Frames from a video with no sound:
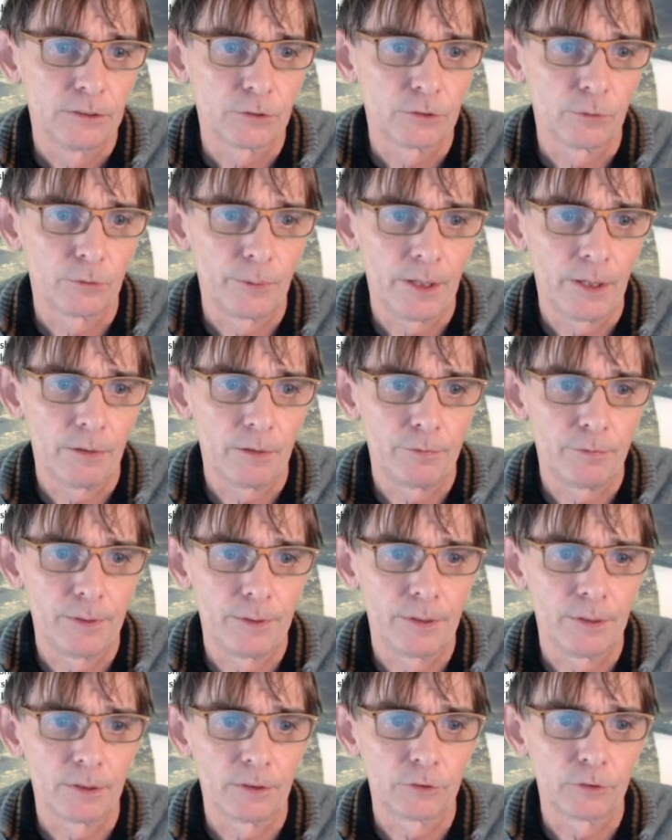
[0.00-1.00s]
So we have
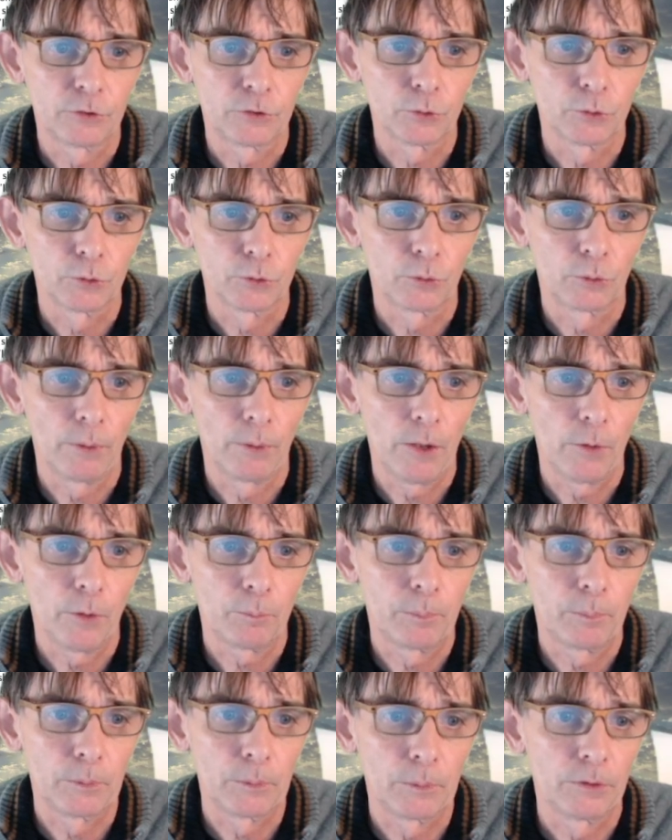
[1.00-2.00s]
here a short to
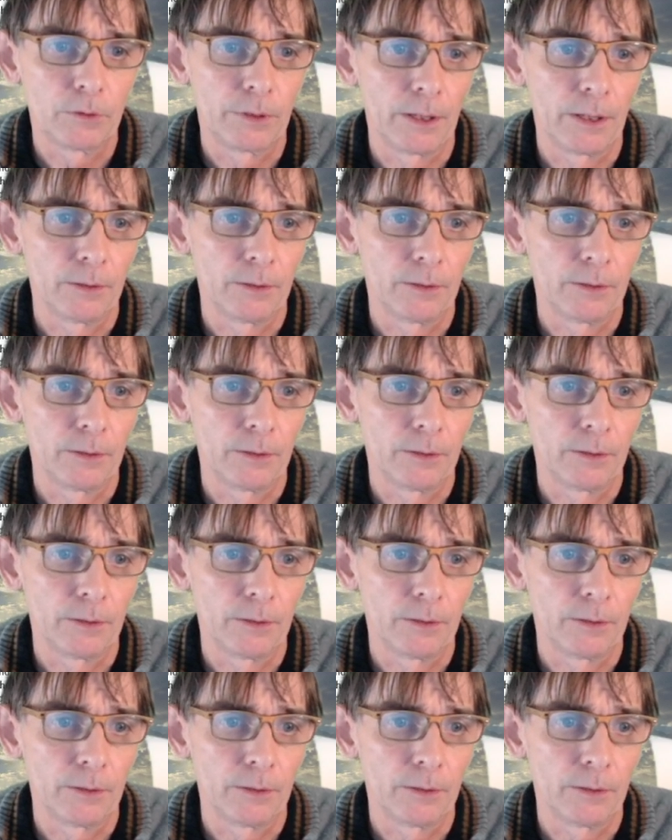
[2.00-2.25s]
output,